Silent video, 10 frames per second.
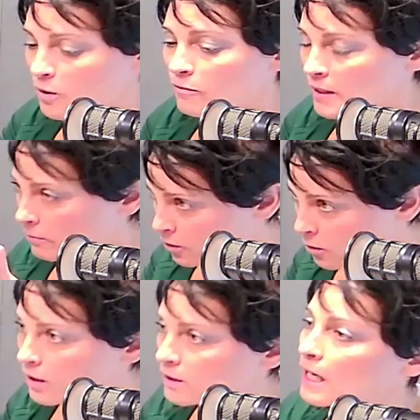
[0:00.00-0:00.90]
you have people
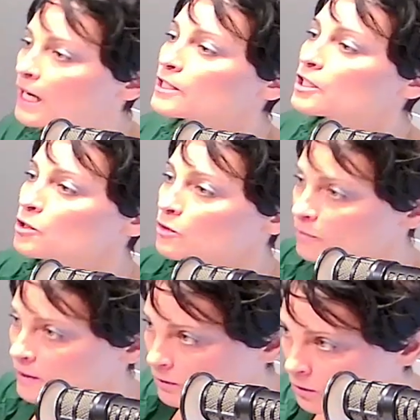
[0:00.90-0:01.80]
who are aligned and you have
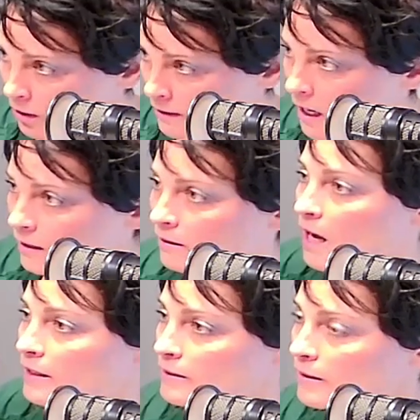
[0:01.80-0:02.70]
people who are not
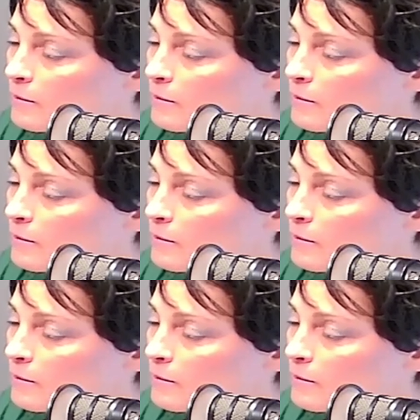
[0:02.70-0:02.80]
aligned,